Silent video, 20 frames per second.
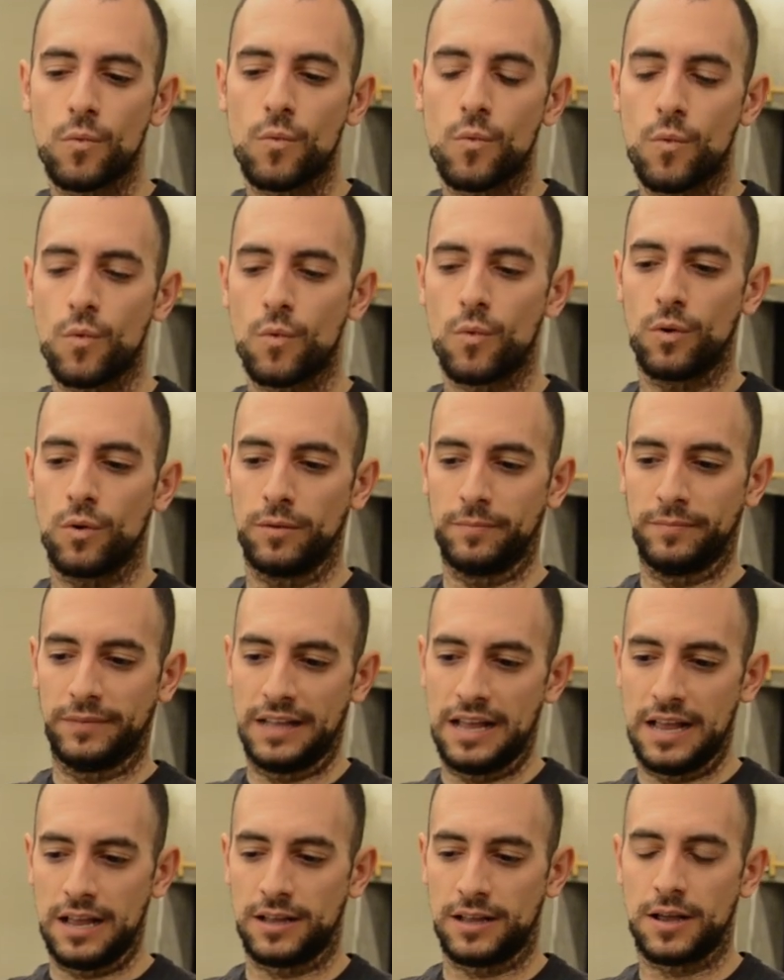
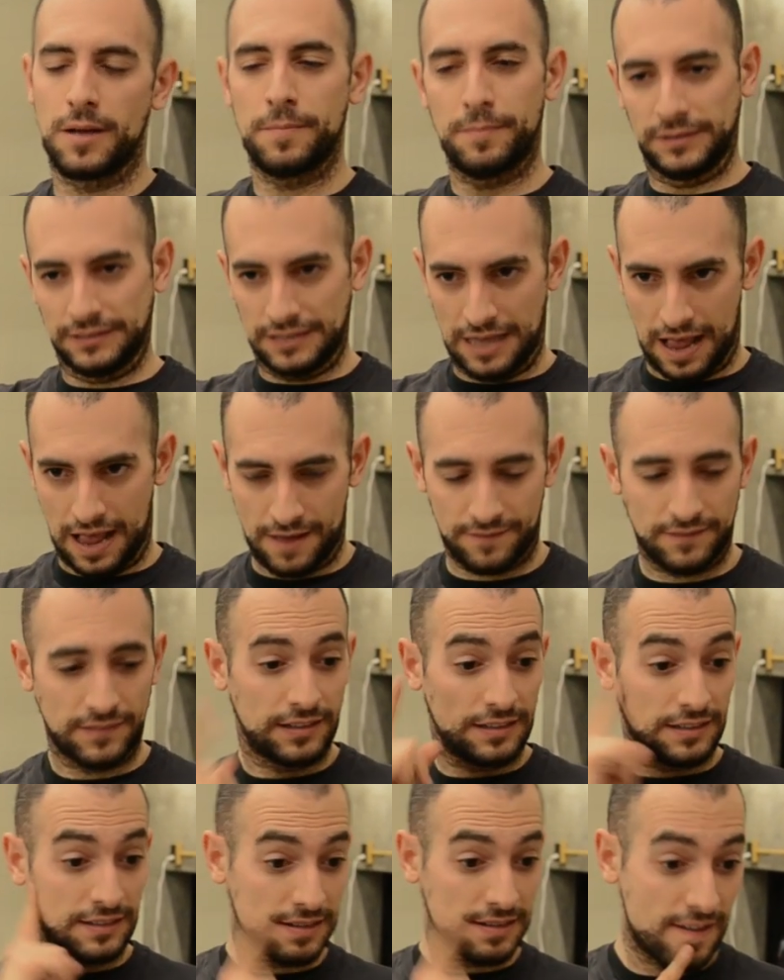Normally, for a
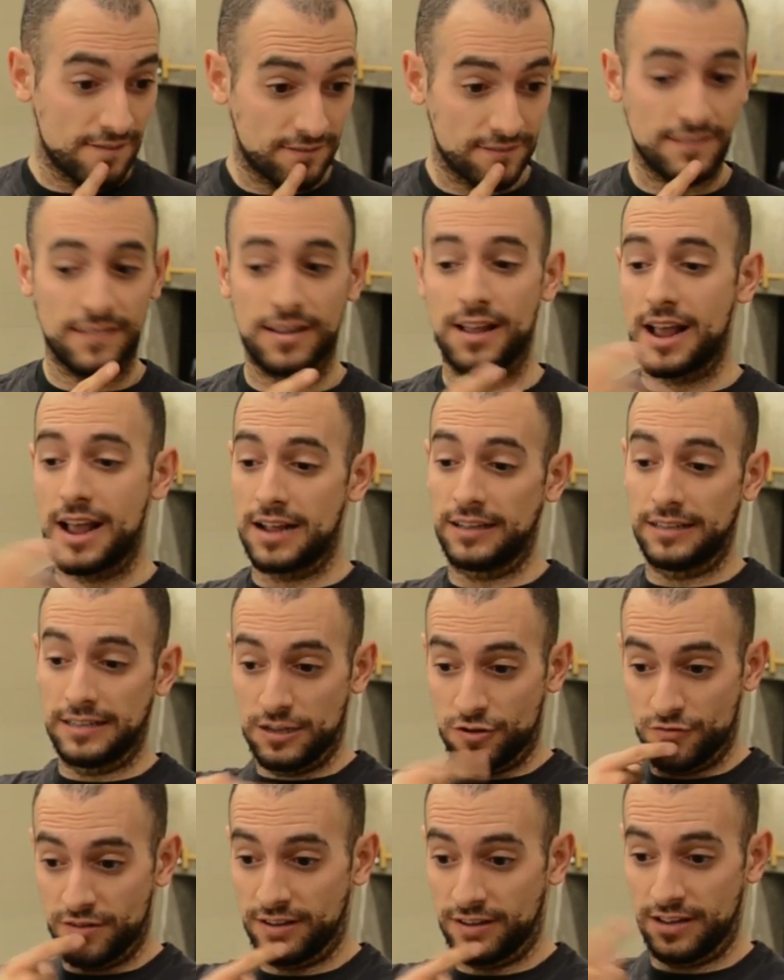play, I have to have a
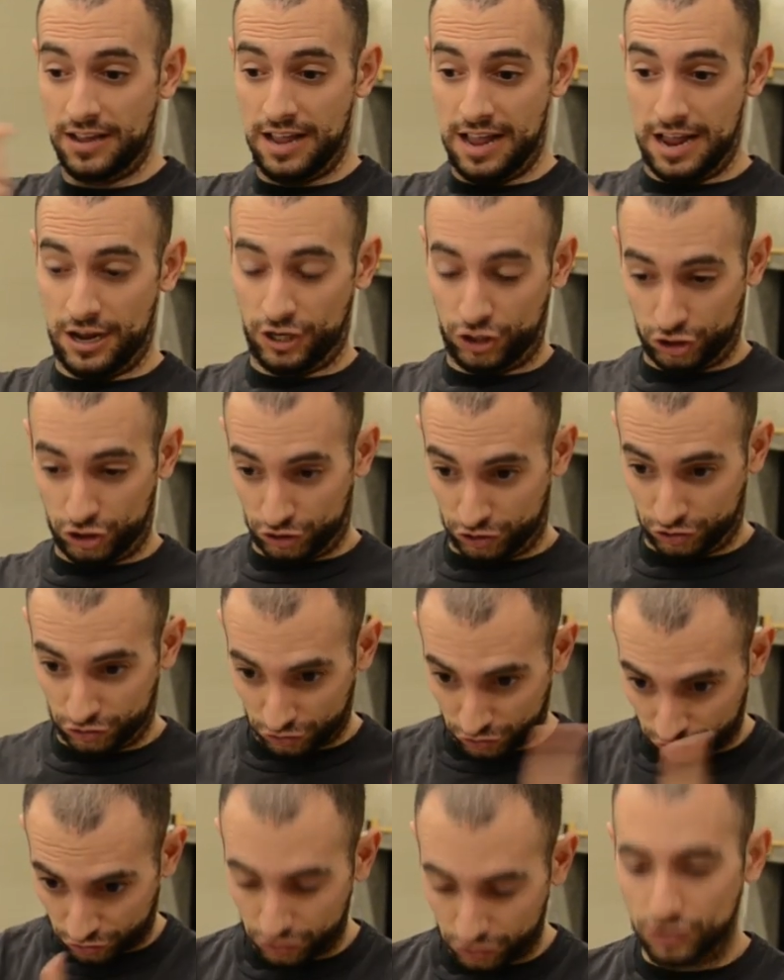deaf actor and a
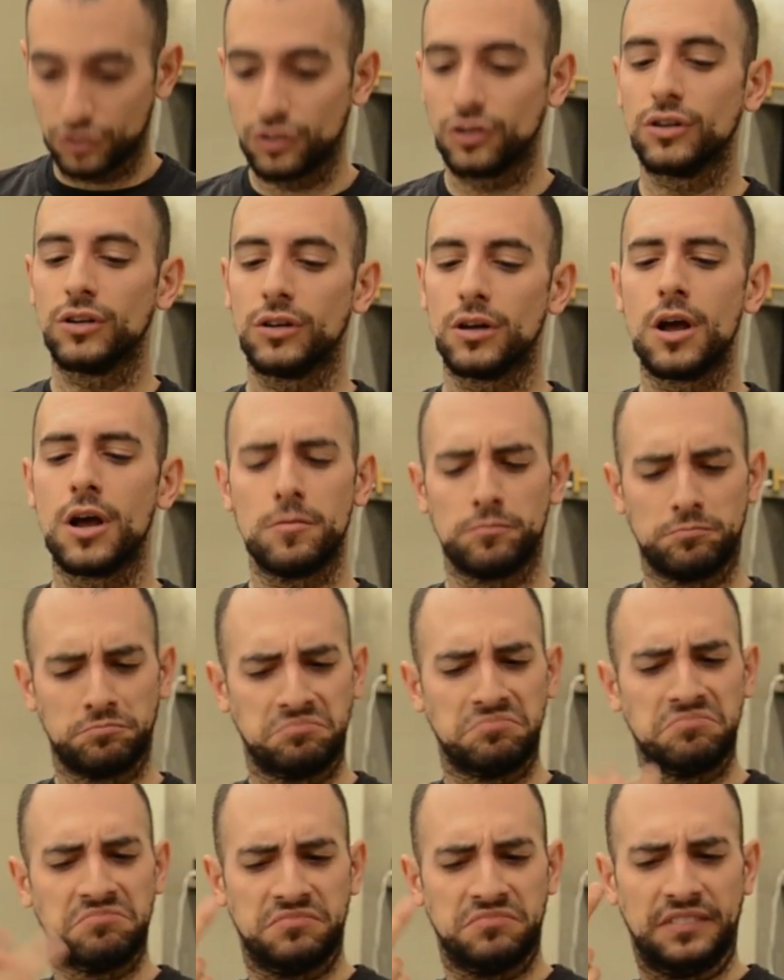hearing actor
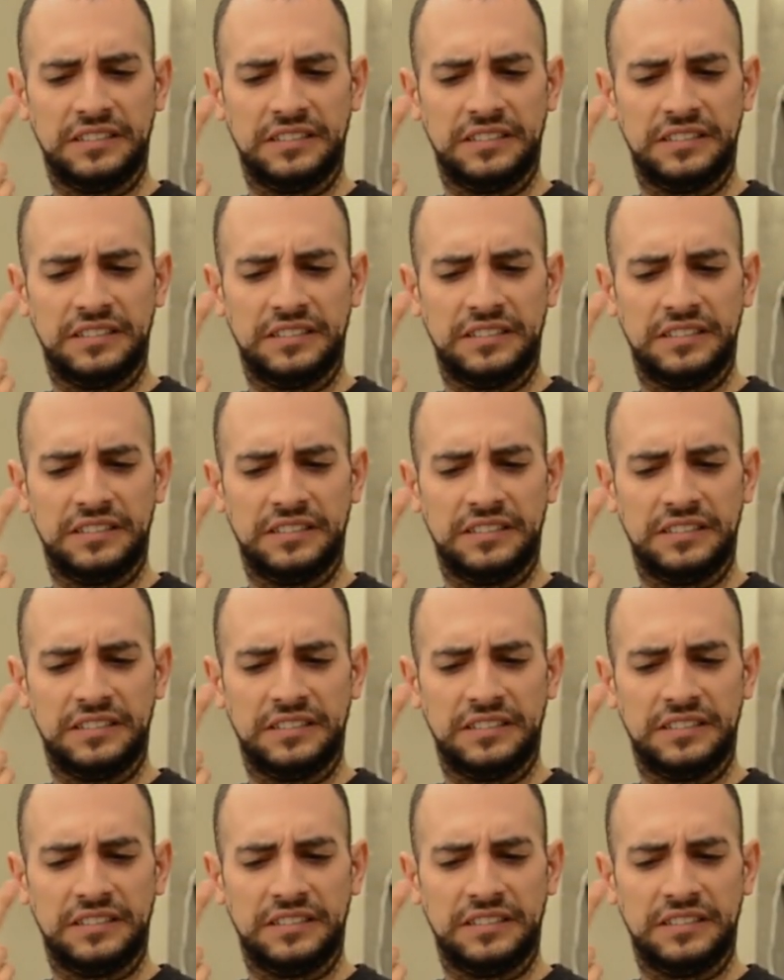together.